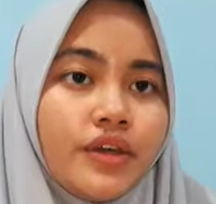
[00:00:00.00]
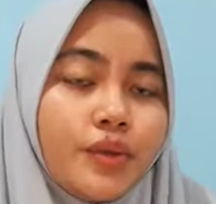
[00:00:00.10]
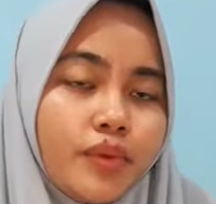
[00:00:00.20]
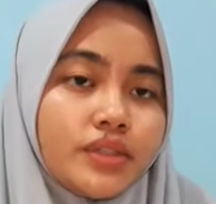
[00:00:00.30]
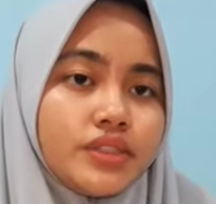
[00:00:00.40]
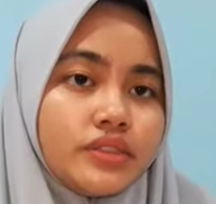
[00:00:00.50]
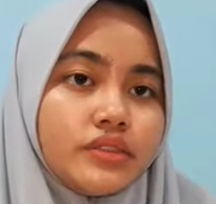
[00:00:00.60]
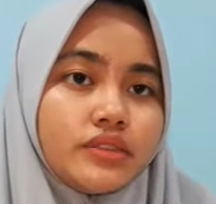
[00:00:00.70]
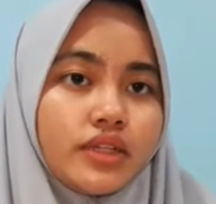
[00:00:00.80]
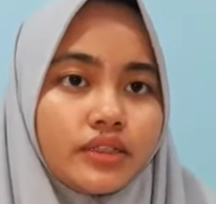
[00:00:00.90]

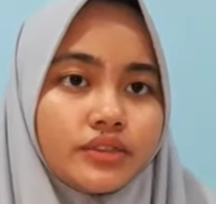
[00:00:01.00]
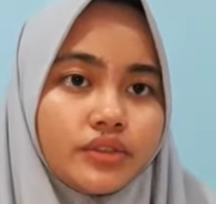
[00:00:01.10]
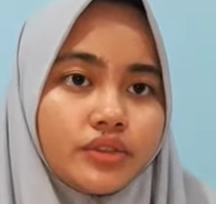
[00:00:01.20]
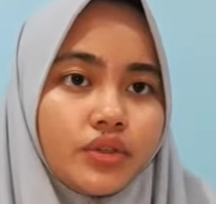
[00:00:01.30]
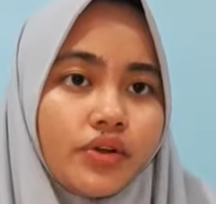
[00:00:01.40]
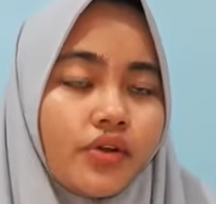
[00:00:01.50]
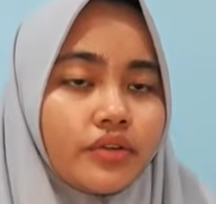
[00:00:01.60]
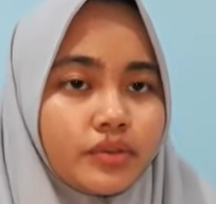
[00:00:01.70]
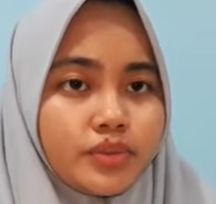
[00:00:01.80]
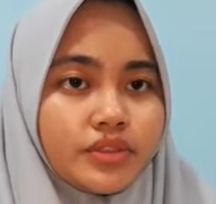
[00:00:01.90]
Imagine that you are
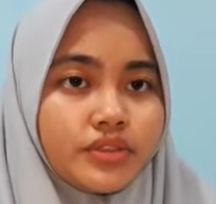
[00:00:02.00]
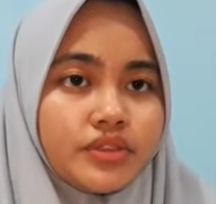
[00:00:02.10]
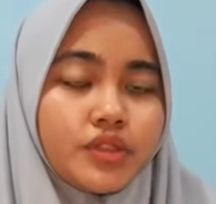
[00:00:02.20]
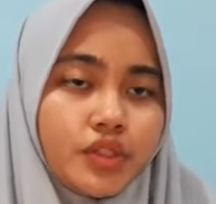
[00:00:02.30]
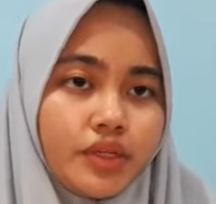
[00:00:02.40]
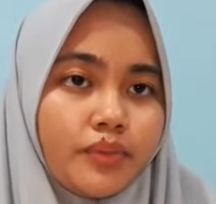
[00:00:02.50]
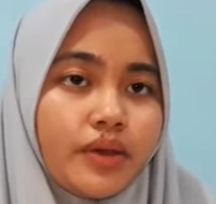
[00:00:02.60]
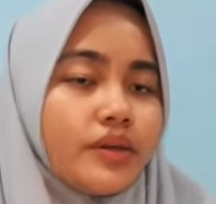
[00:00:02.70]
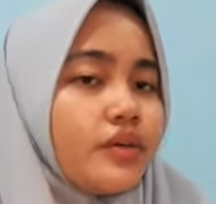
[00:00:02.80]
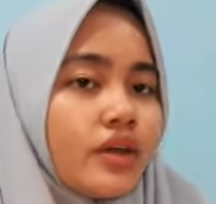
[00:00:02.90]
on a business trip
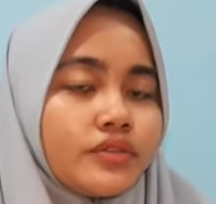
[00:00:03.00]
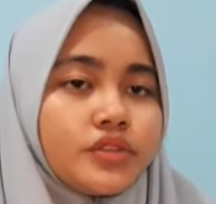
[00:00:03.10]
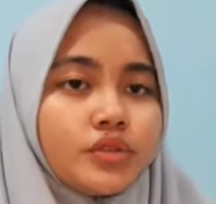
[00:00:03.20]
and you have